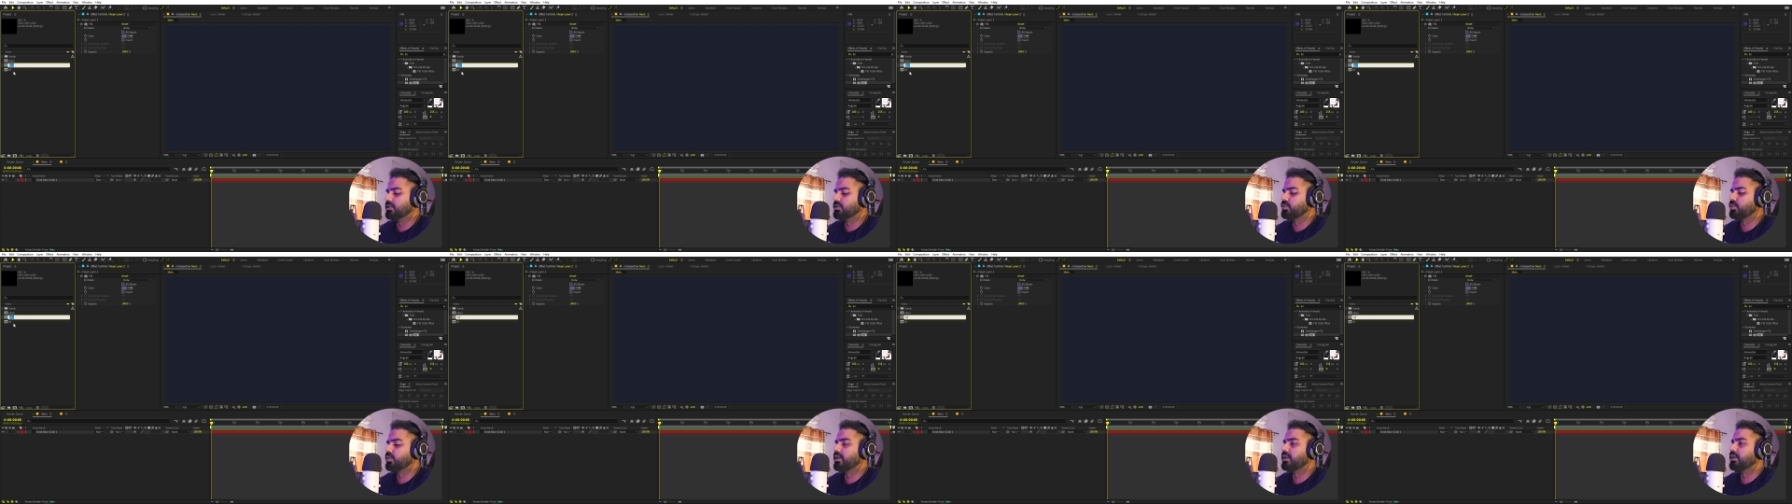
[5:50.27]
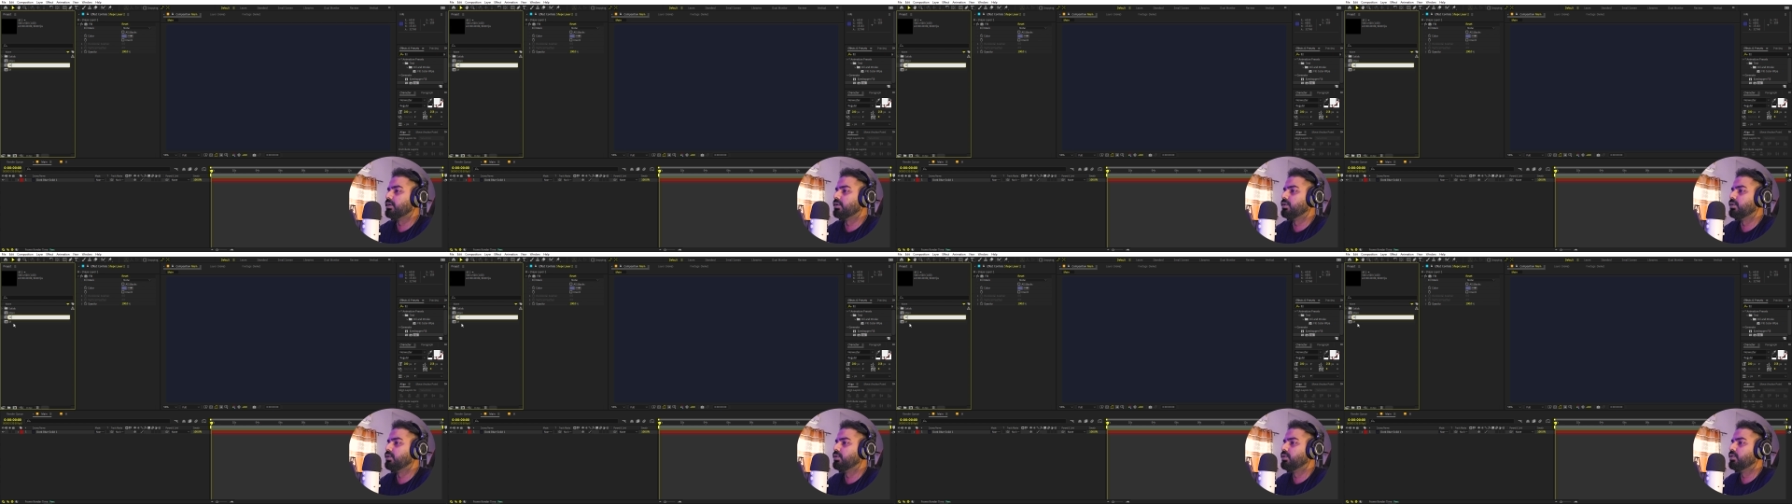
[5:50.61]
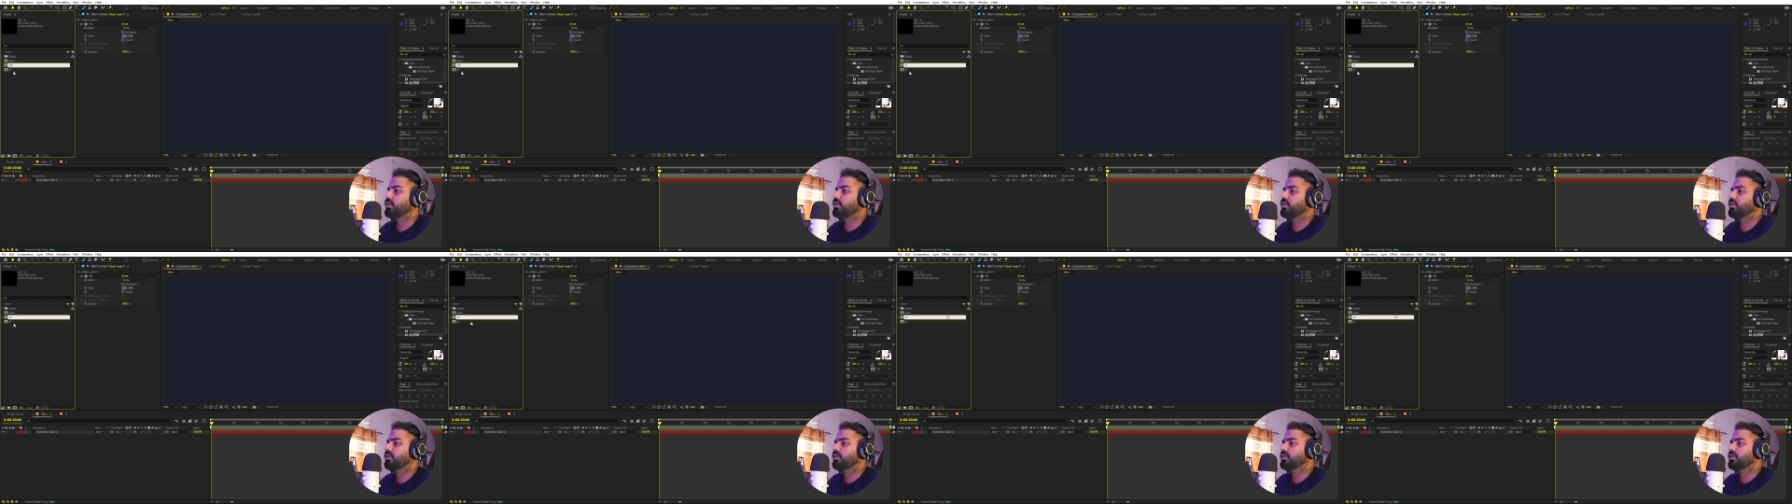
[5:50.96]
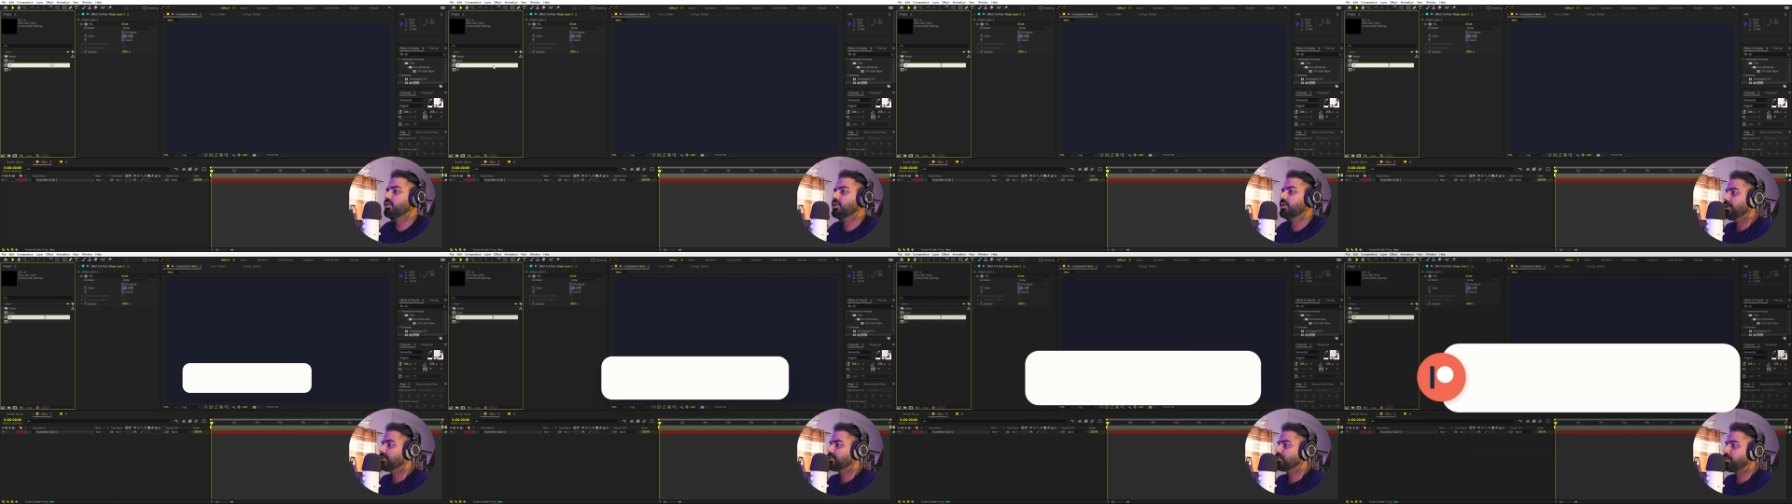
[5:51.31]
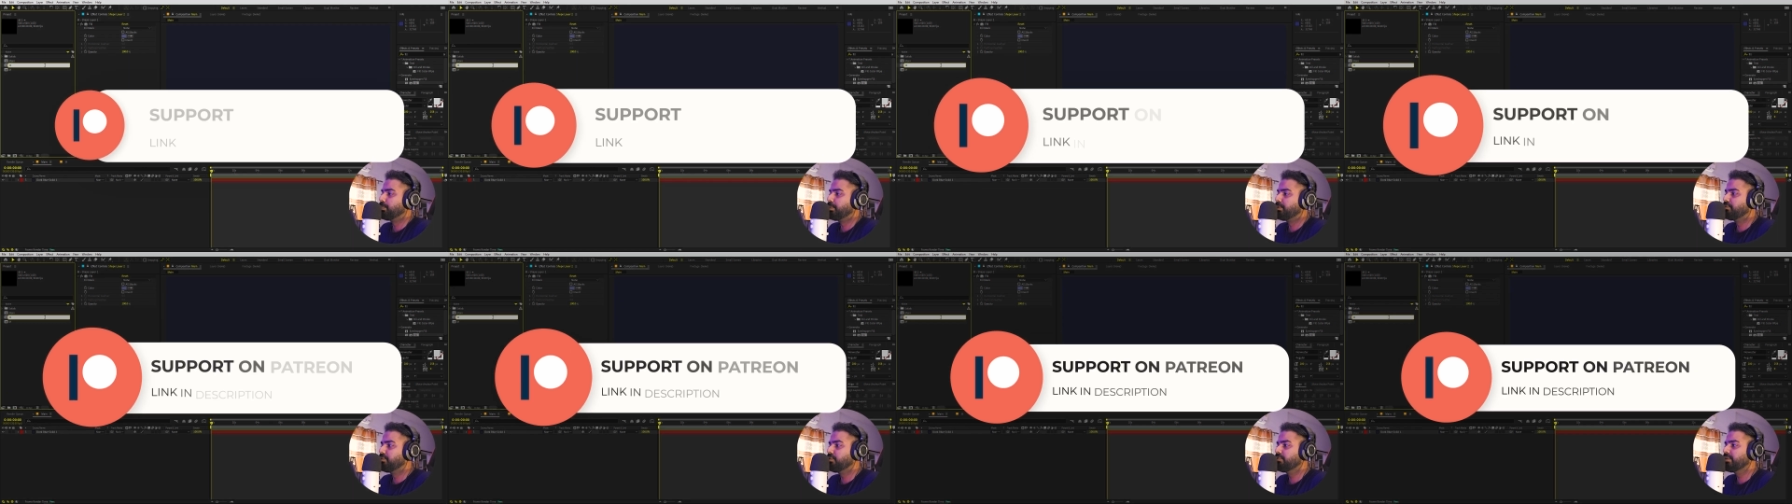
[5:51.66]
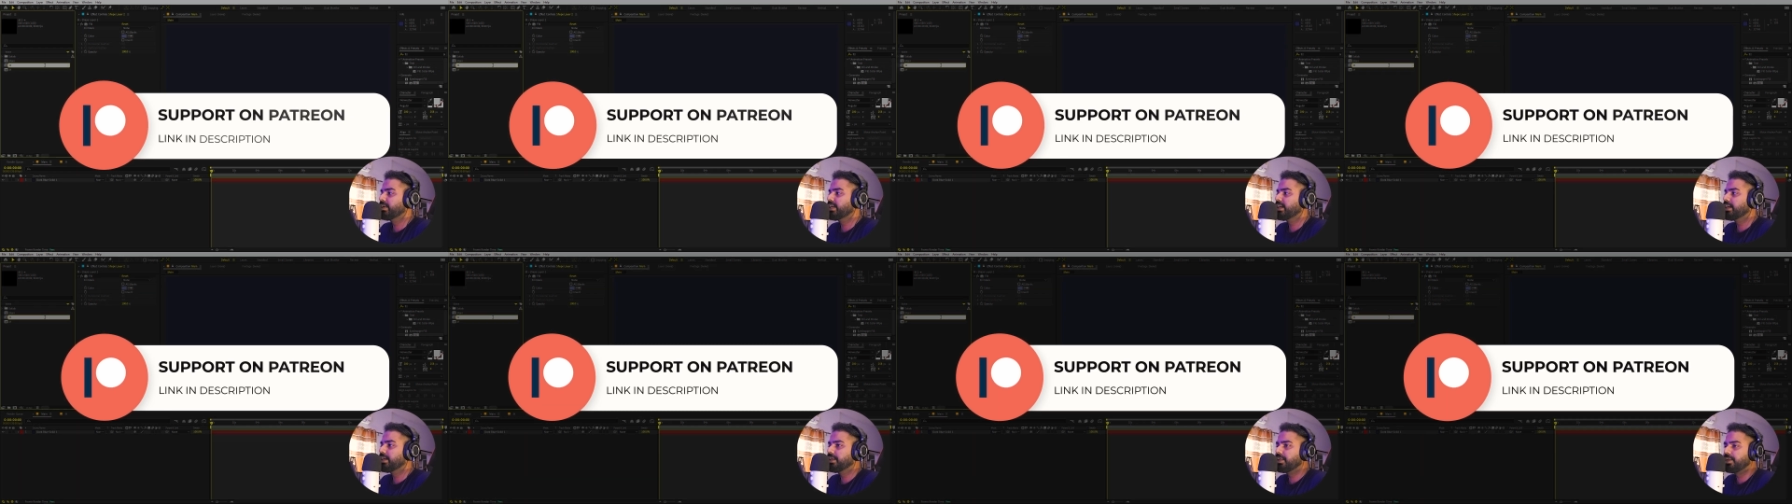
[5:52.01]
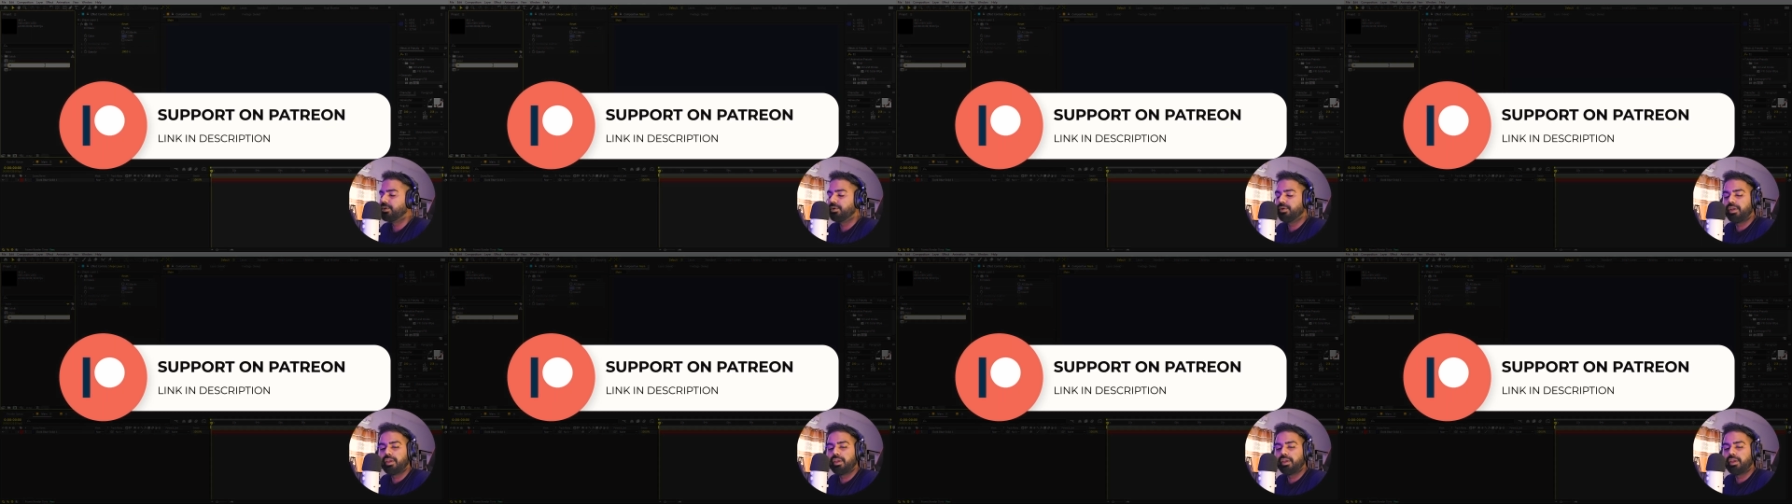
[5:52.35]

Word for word: this one o so before we continue,